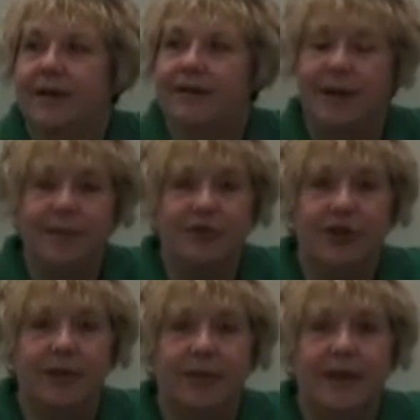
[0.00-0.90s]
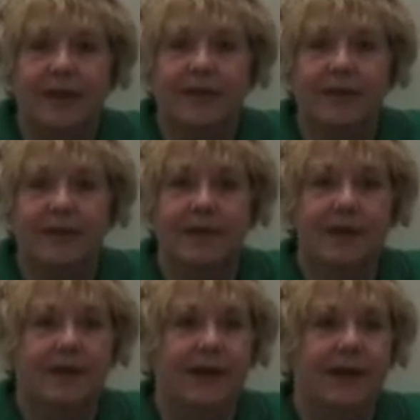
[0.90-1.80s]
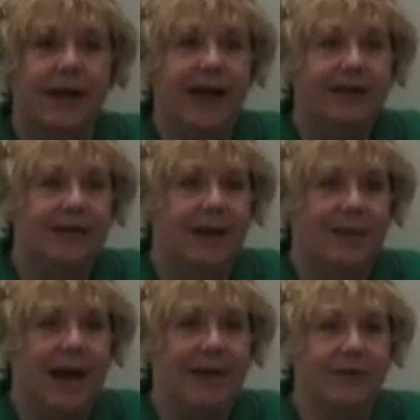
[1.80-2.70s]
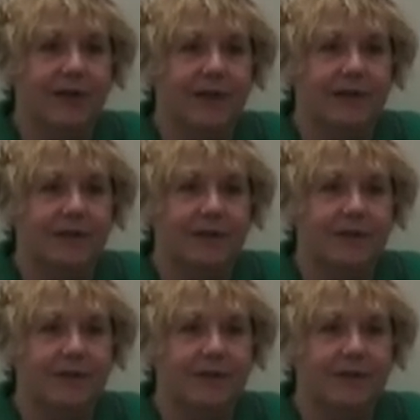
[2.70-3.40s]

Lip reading: some Germans, and some Africans.